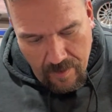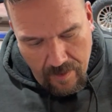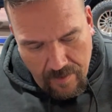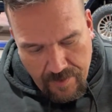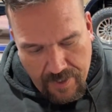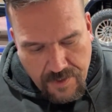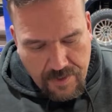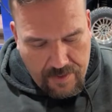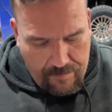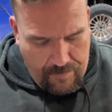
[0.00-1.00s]
It's
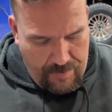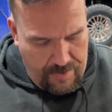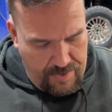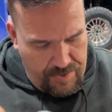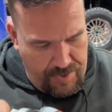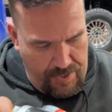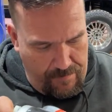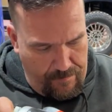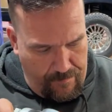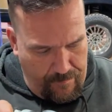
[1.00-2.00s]
actually in pretty nice
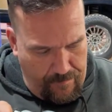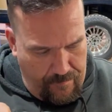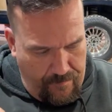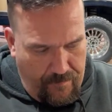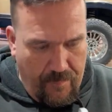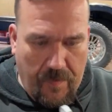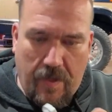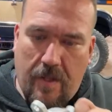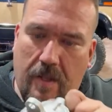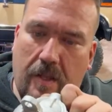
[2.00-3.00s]
shape.
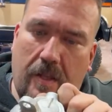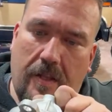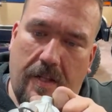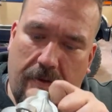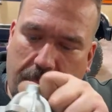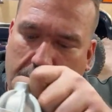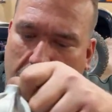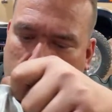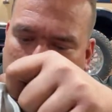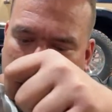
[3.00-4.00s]
They definitely
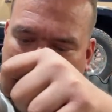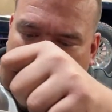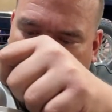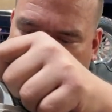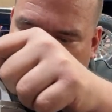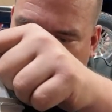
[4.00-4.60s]
opened the mount holes